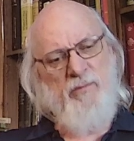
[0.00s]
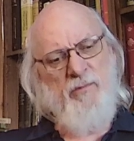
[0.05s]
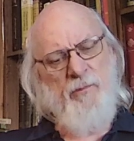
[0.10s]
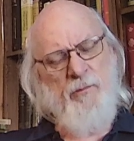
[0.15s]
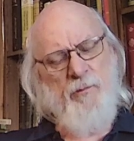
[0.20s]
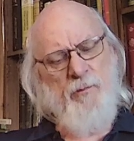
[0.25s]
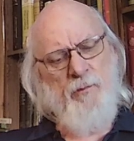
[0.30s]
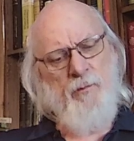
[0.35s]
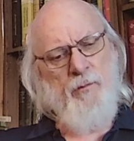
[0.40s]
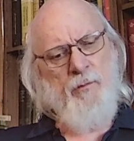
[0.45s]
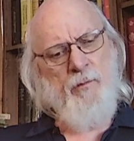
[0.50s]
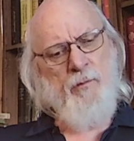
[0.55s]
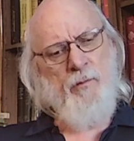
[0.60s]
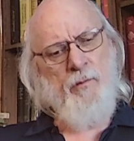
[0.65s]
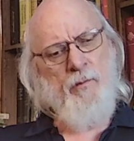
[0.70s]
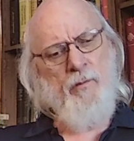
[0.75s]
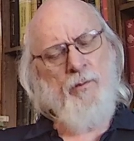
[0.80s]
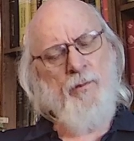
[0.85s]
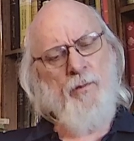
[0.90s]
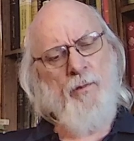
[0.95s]

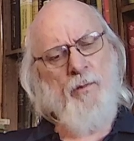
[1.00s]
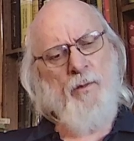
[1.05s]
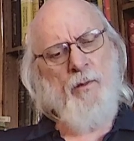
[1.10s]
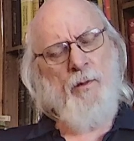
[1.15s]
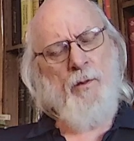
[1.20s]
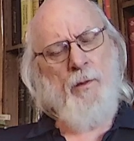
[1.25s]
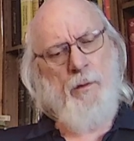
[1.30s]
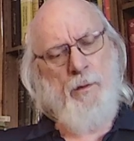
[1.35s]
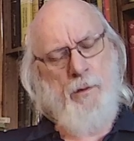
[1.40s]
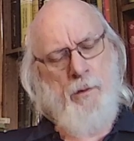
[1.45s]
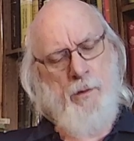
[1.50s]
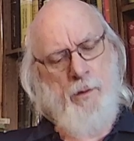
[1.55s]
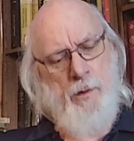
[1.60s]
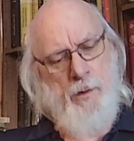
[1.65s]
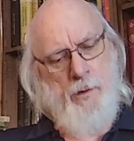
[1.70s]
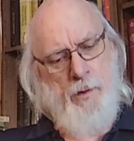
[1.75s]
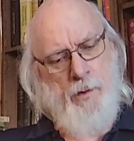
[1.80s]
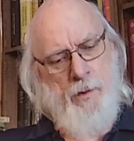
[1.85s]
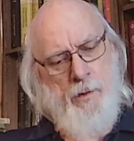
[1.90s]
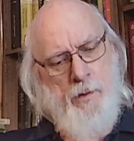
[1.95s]

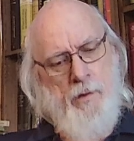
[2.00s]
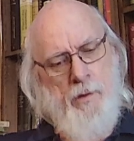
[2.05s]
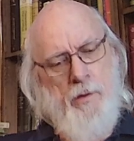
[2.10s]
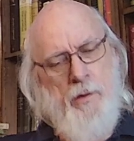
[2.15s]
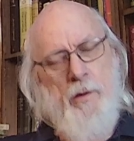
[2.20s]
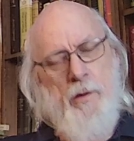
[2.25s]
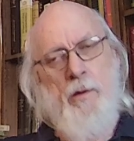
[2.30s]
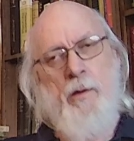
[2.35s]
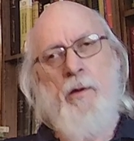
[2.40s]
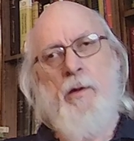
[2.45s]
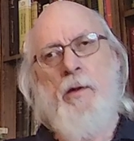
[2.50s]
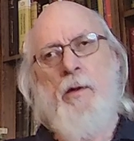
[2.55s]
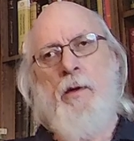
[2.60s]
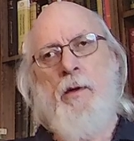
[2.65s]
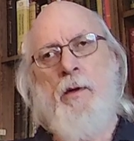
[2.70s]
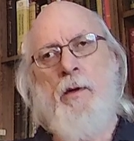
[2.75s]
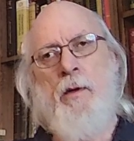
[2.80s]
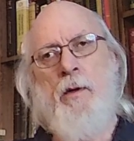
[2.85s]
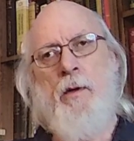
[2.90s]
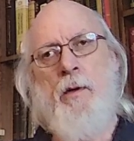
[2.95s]

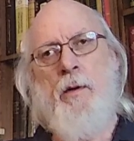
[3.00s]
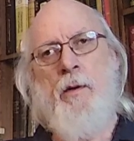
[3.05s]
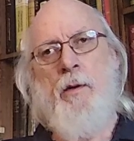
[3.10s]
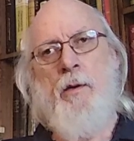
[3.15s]
This person isn't speaking.